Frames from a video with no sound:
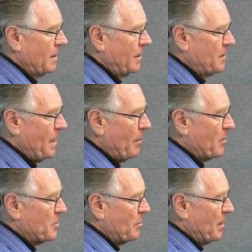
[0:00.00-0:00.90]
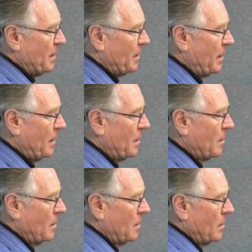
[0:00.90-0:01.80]
the temperature being the
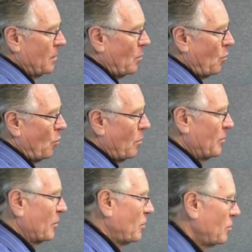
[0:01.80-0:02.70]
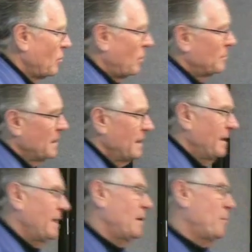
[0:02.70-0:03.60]
warm or the cool. And it